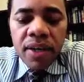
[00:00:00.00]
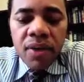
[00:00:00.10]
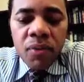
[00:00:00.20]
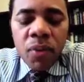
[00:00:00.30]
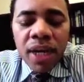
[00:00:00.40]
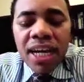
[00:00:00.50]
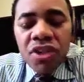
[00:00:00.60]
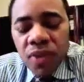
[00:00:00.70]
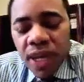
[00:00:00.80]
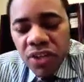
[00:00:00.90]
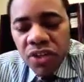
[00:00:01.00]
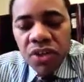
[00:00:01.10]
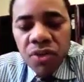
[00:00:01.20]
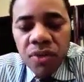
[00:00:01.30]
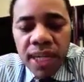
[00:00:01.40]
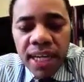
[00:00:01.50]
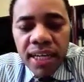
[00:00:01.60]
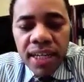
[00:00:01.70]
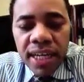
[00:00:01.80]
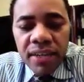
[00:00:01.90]
what I try to do
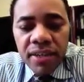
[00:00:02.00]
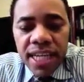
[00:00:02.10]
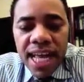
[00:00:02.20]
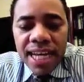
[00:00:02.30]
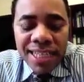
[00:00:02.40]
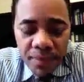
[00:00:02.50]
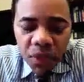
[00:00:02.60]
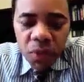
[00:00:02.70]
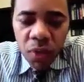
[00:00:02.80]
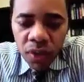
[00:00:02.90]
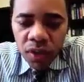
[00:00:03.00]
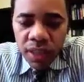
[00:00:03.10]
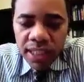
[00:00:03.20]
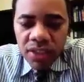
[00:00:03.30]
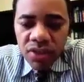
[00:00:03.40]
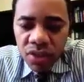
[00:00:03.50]
in the academic world is